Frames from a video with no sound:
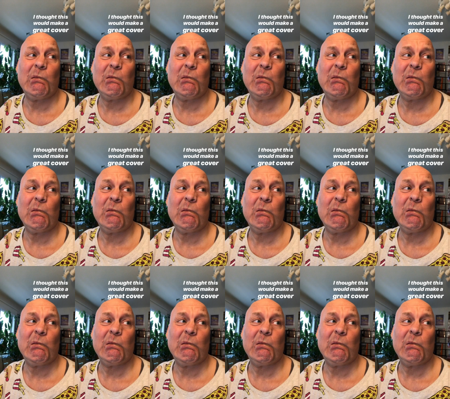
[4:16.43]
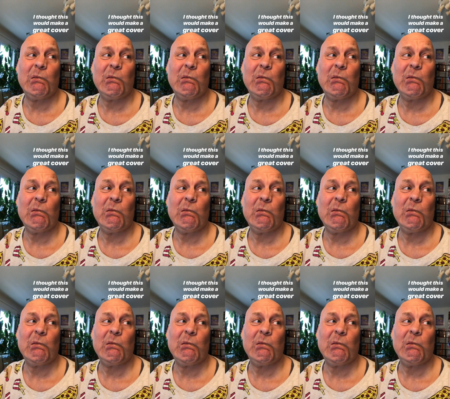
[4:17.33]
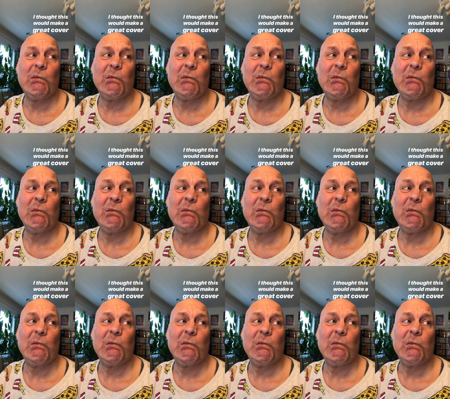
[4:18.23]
Nobody speaks.